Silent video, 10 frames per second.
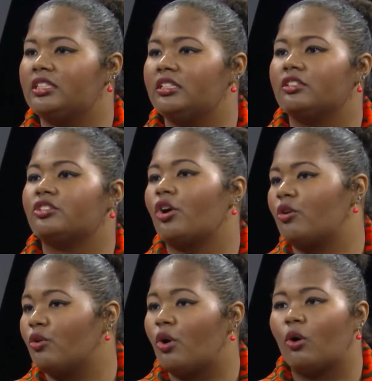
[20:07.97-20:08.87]
the
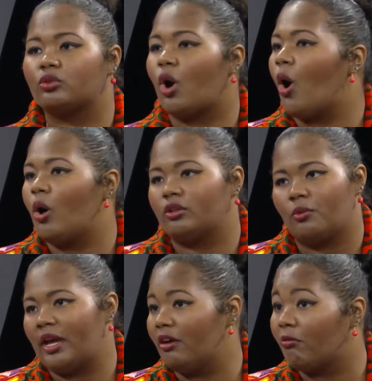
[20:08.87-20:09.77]
circle goes all the
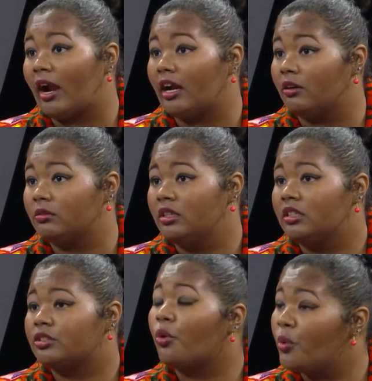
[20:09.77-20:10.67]
way around.
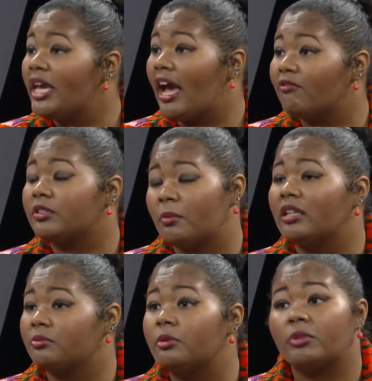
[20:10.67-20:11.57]
So we have
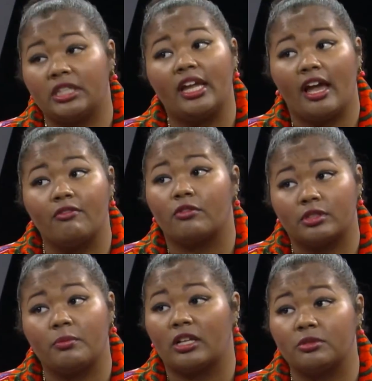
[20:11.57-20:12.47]
responsibility, but they have a
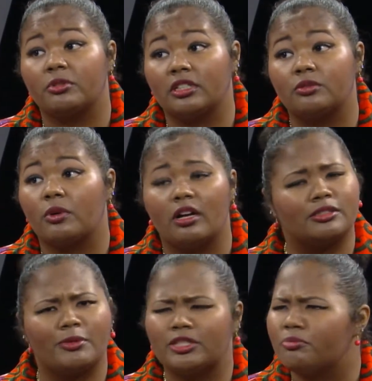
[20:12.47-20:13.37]
responsibility as well,
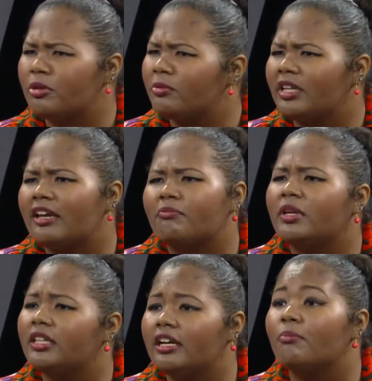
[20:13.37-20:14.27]
especially people that have
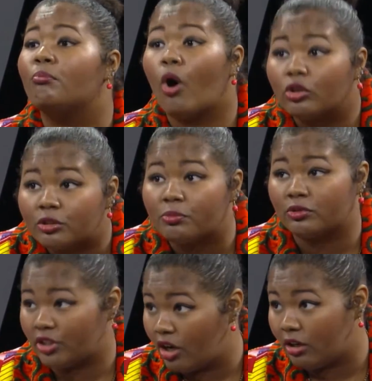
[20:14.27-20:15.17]
been there multiple
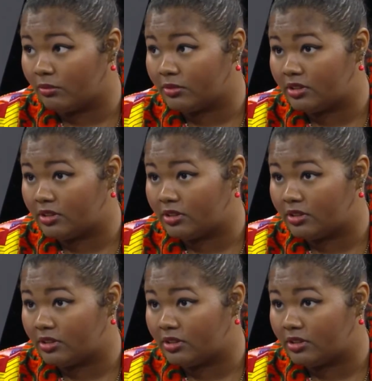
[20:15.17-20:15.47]
terms.